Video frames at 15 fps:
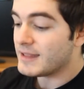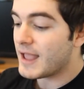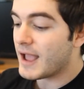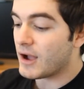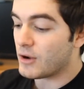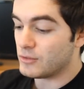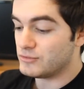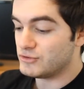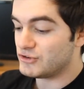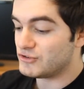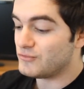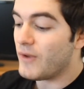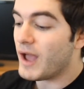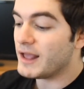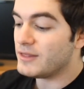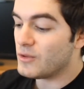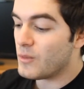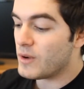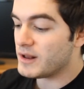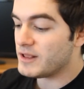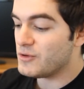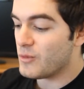Now, just find the
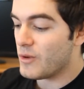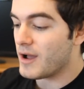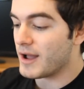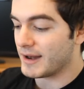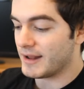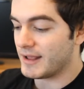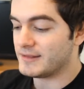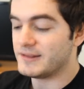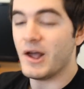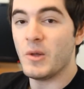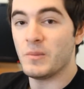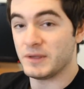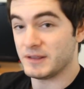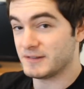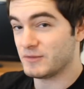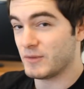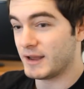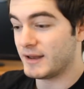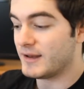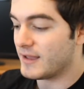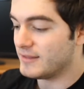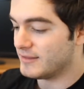one you want and tell me so
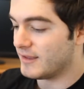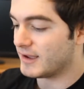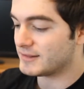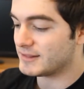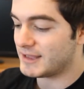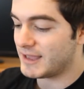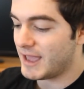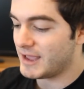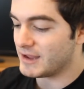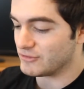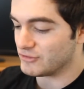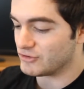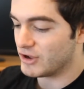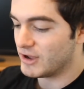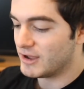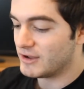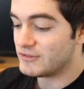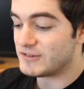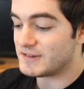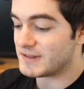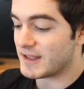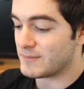I can unlock the cage,
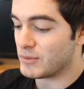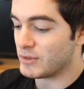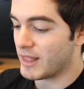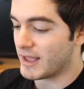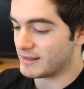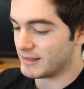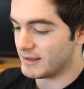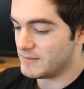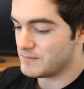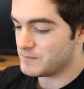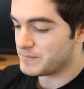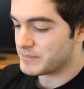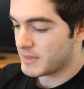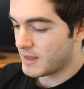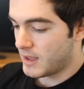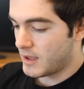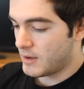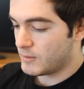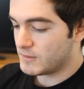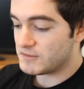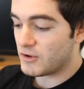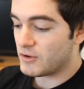she said politely.
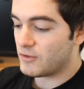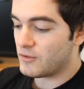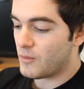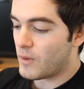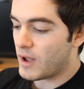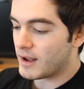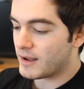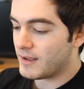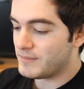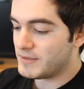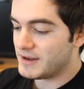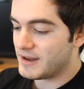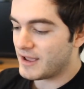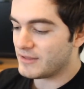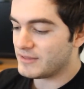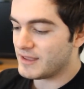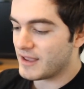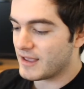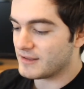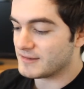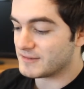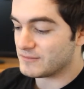We started to walk up and down
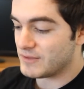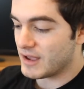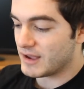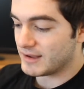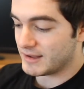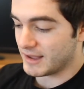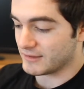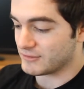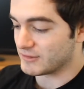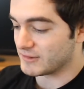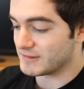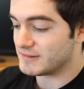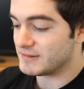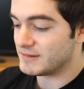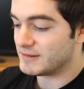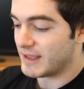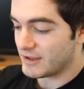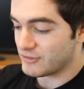the aisles of dog cages.